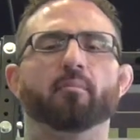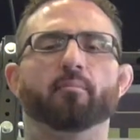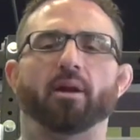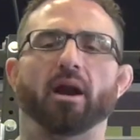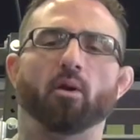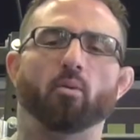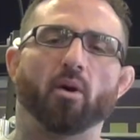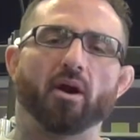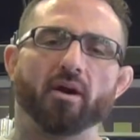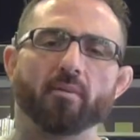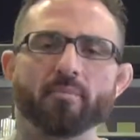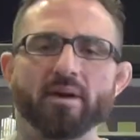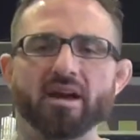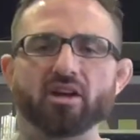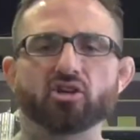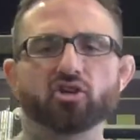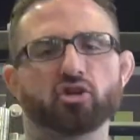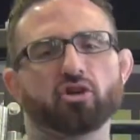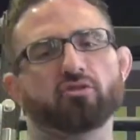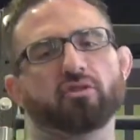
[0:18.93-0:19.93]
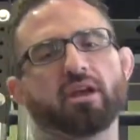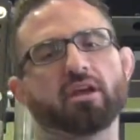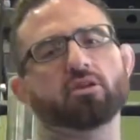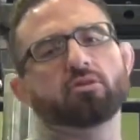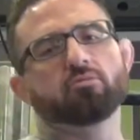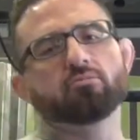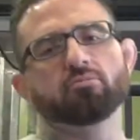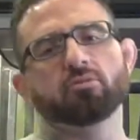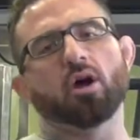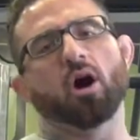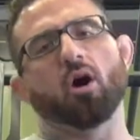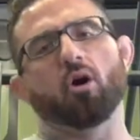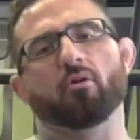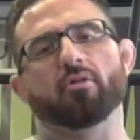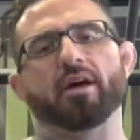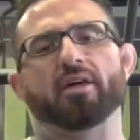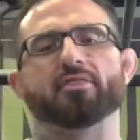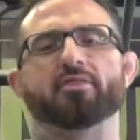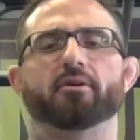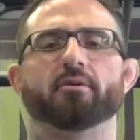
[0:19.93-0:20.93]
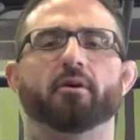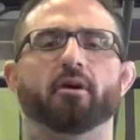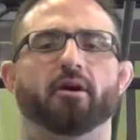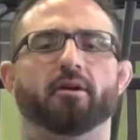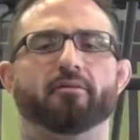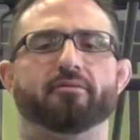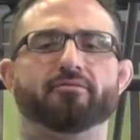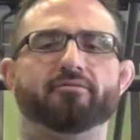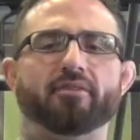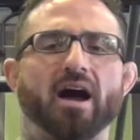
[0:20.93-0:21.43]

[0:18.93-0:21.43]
But I want to make sure that you know that